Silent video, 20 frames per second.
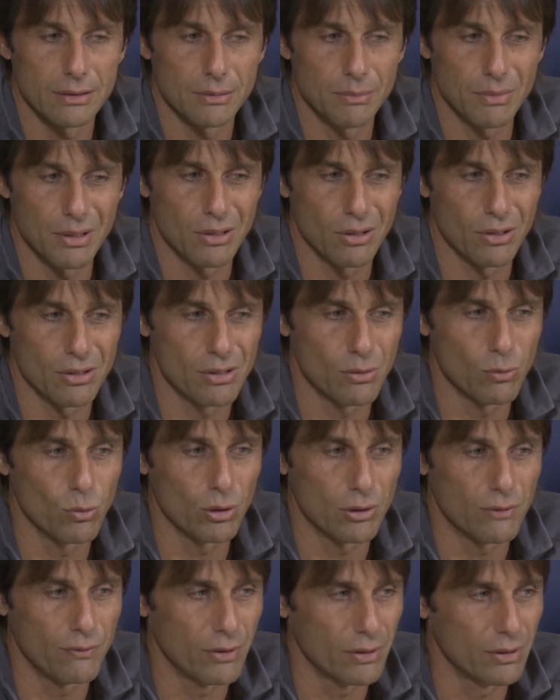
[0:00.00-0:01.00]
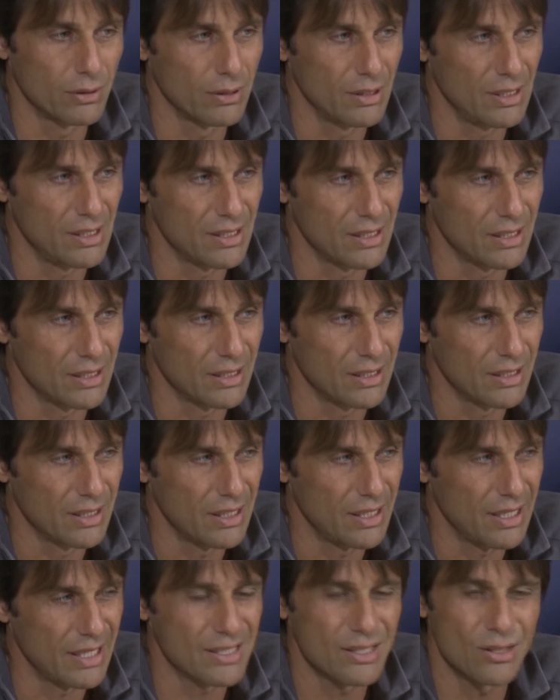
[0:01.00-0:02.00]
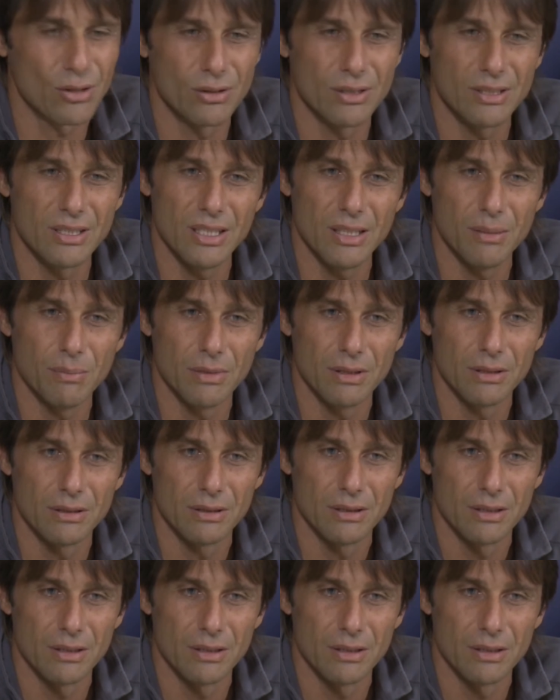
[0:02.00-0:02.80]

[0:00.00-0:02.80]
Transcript: because Watford is a solid team